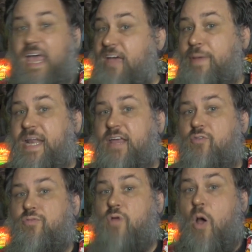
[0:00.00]
Hey everybody,
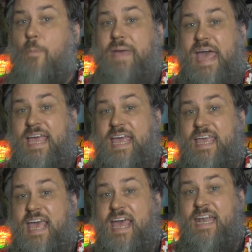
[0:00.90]
Crow back
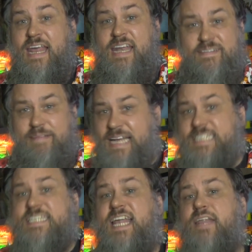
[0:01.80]
again, and I
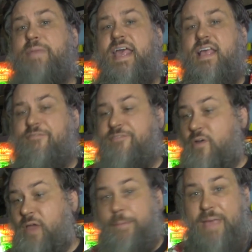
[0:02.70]
decided to make a
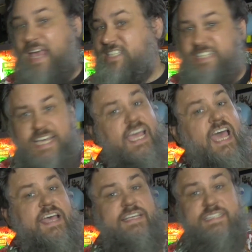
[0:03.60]
very basic
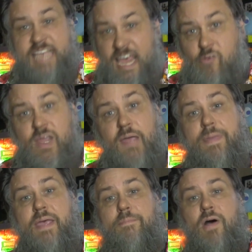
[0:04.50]
Zaccaria
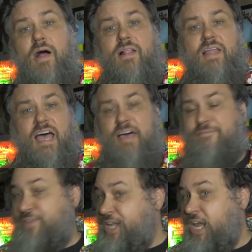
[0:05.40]
Pinball
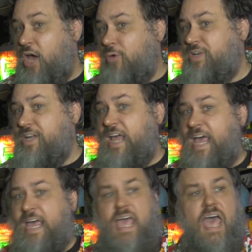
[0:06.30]
video
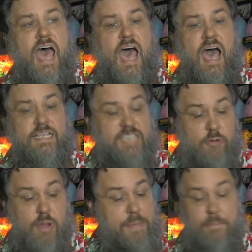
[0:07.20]
today.
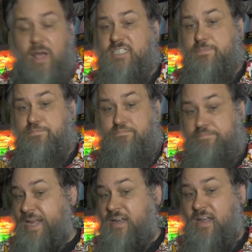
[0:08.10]
Zaccaria Pinball has
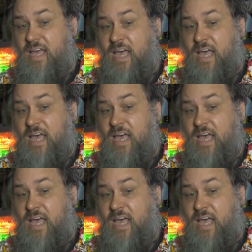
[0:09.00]
been